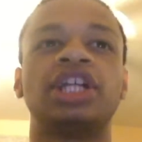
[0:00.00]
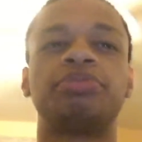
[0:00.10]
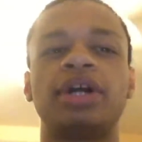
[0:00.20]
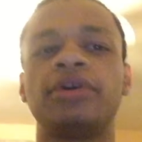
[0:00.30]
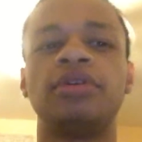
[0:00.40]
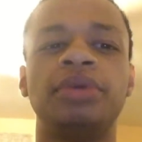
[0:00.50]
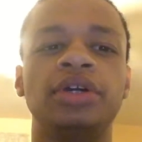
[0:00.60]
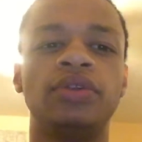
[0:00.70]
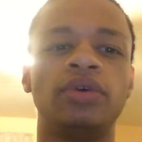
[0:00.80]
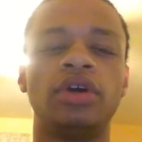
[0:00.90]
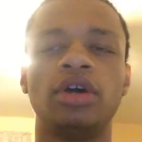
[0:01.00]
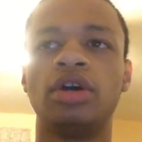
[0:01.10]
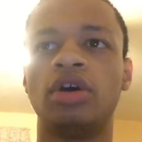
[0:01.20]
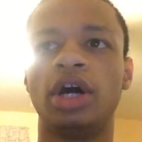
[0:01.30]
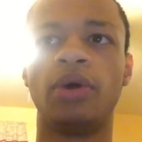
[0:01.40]
that's probably going to be a little
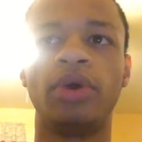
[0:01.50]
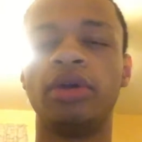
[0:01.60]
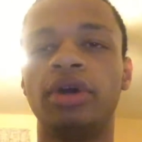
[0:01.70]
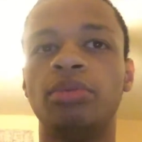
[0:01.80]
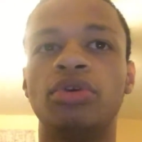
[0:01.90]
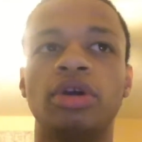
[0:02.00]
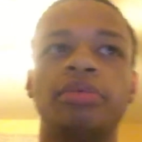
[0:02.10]
way more.